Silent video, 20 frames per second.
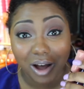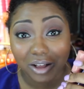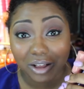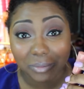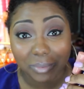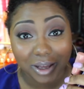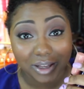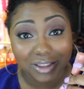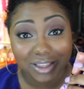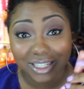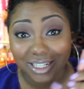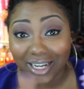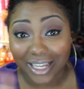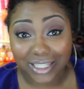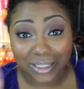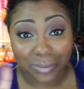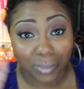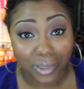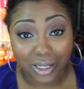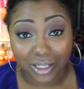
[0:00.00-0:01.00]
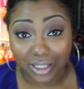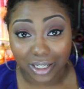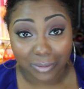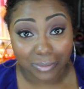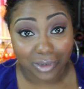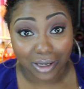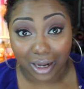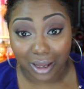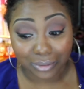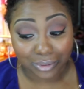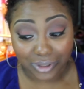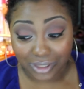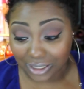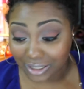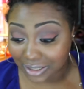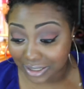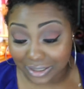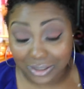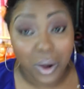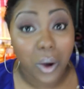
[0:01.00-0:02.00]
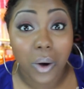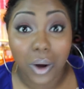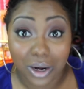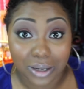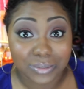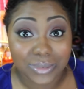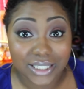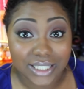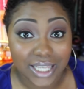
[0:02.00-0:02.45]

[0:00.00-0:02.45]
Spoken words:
All about the NYX Butter Lip Glosses, that's all I'm